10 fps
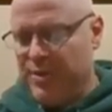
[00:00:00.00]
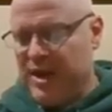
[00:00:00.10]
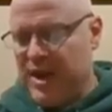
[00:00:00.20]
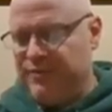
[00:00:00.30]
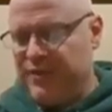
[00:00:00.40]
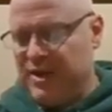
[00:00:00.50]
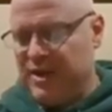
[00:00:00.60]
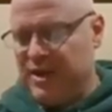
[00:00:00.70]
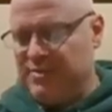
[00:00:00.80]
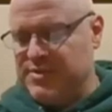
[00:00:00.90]
without a
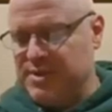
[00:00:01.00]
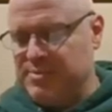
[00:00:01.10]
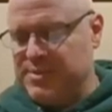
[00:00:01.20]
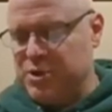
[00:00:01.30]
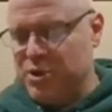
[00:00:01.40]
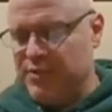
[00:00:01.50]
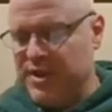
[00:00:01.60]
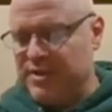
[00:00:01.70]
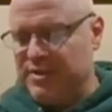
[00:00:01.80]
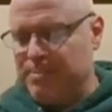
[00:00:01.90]
feeling of
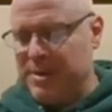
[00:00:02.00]
subservient